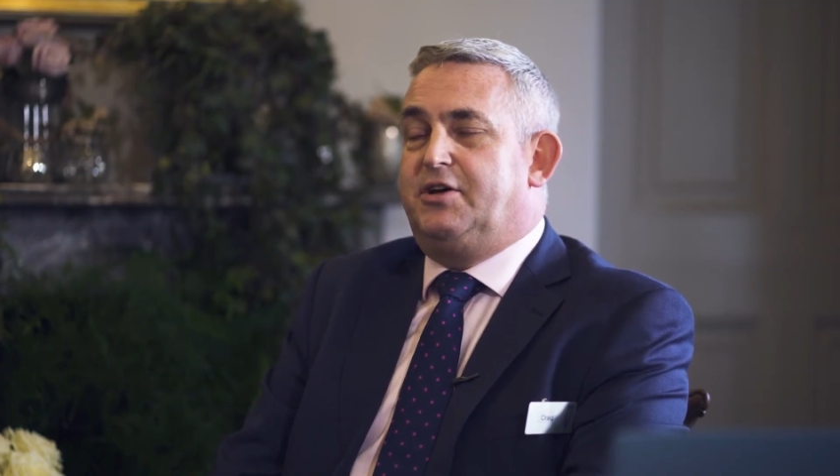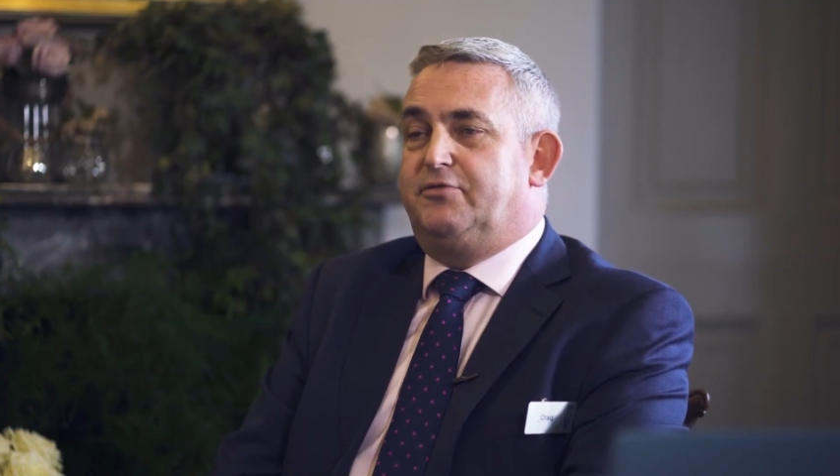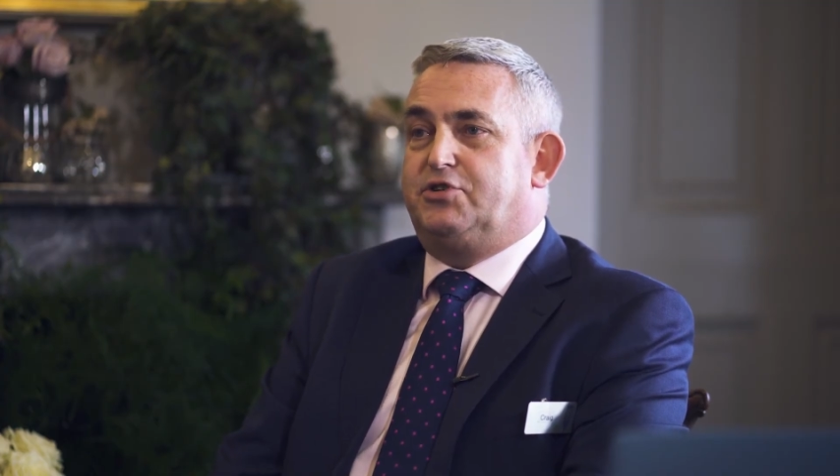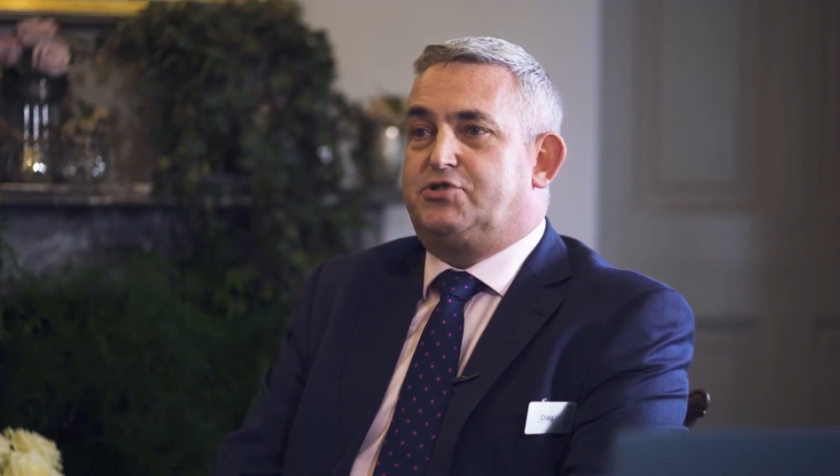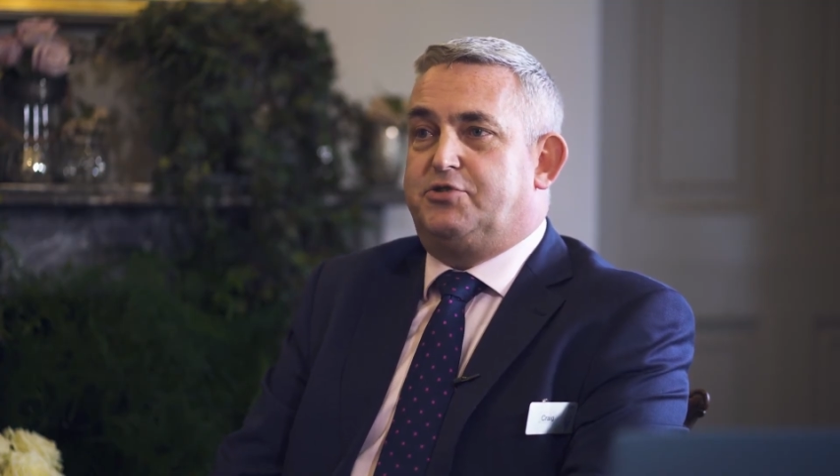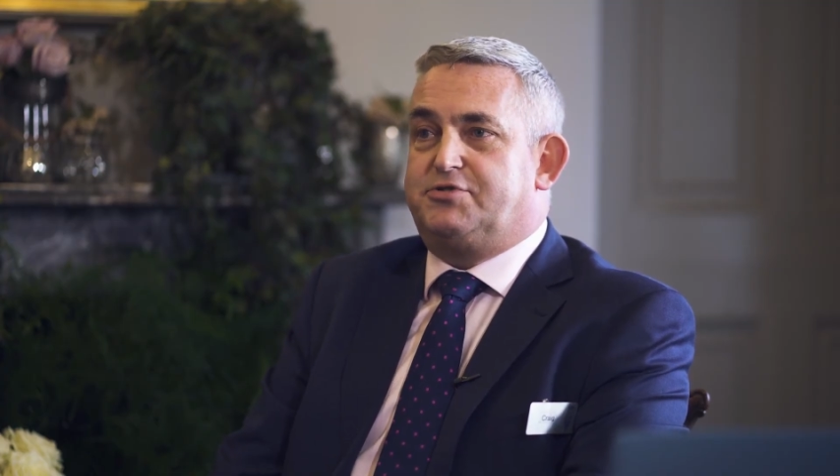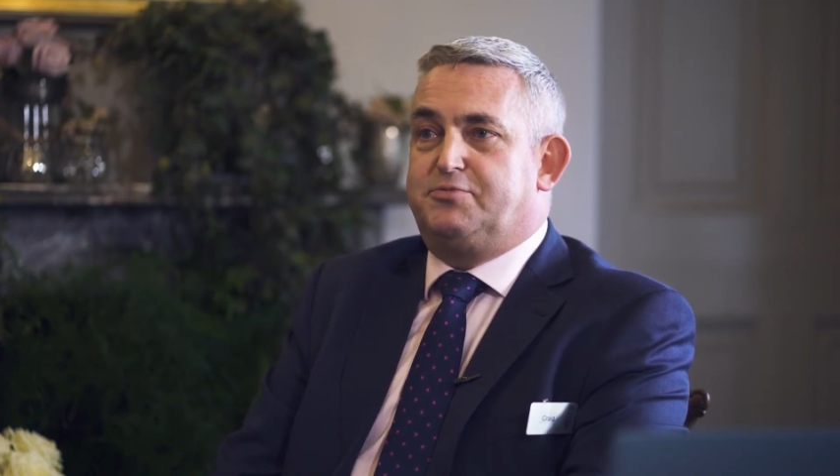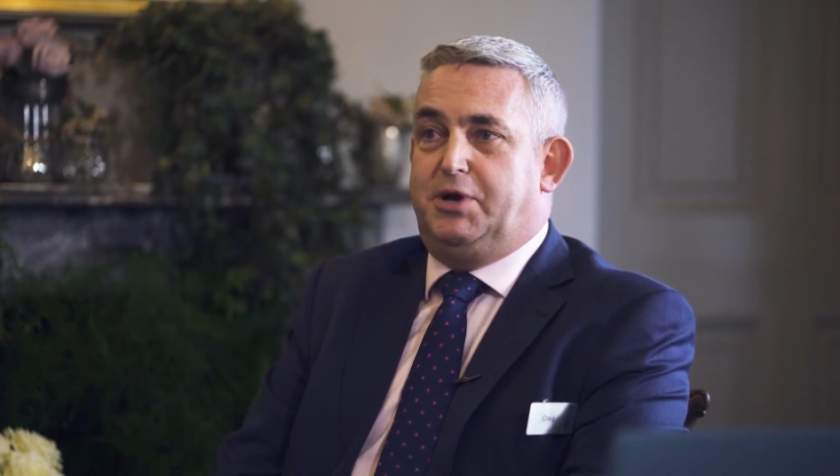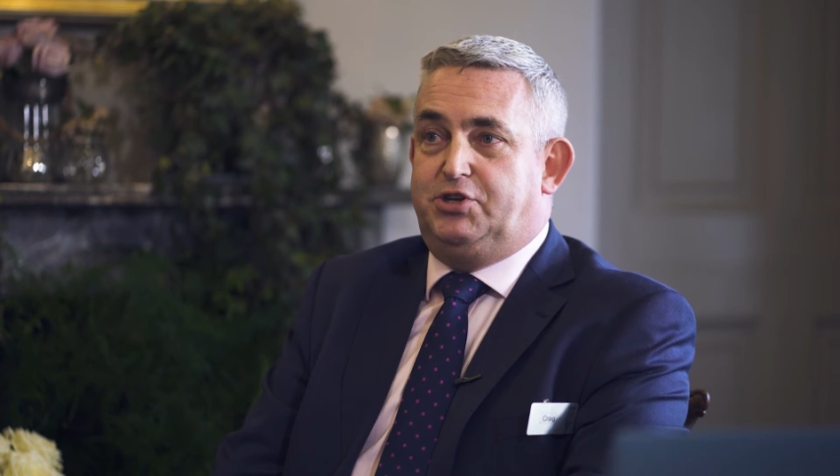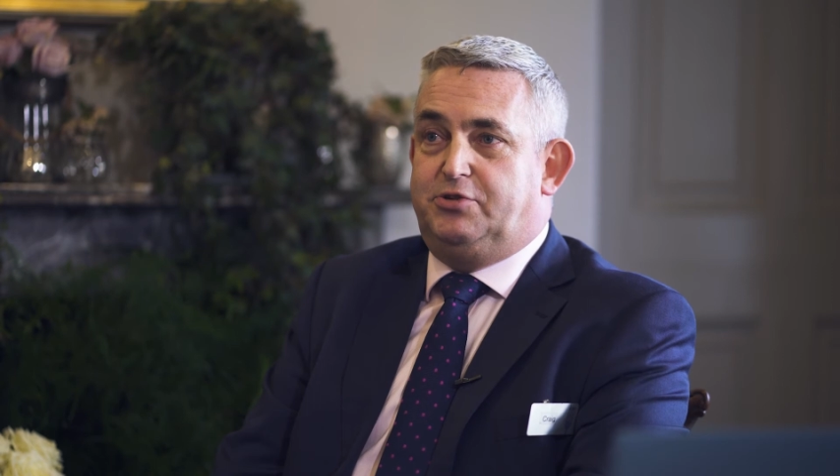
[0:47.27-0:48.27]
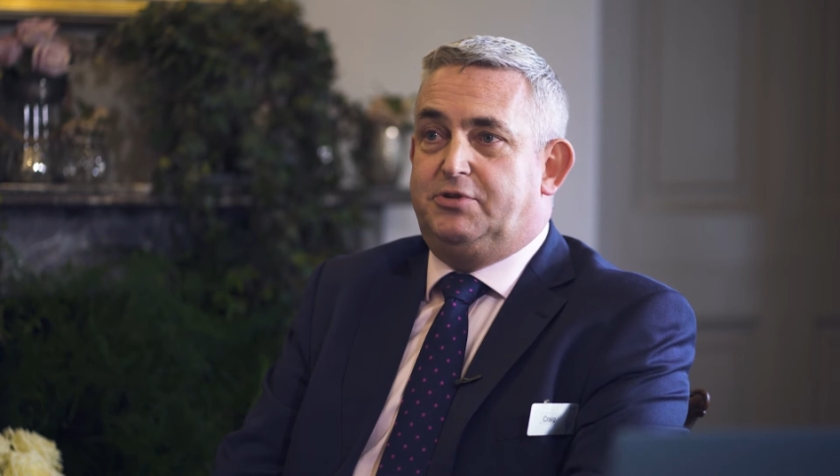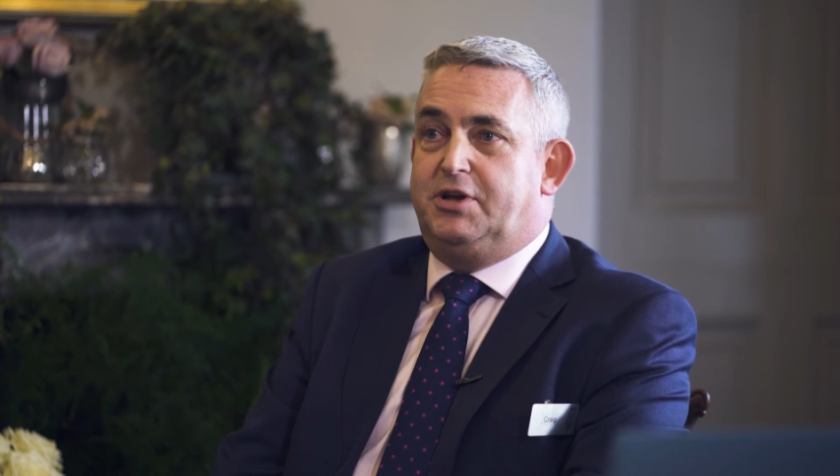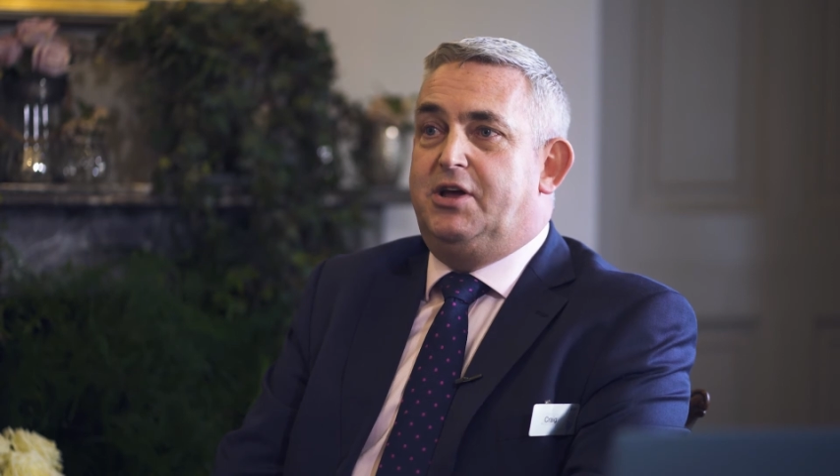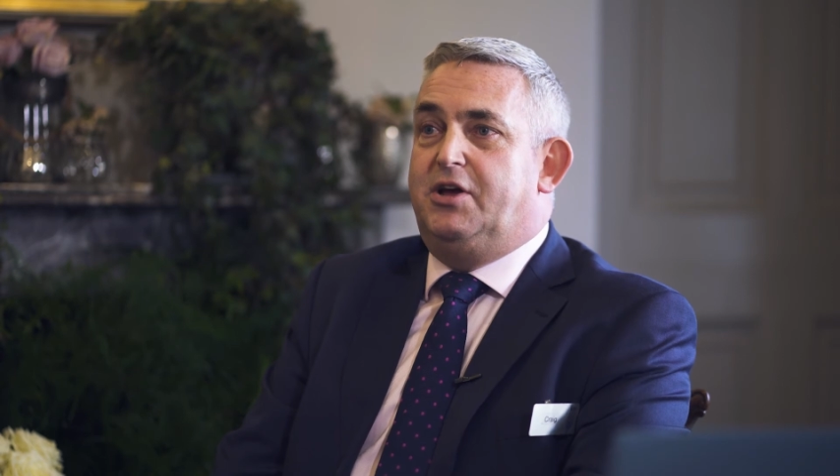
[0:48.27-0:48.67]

of your chosen menu,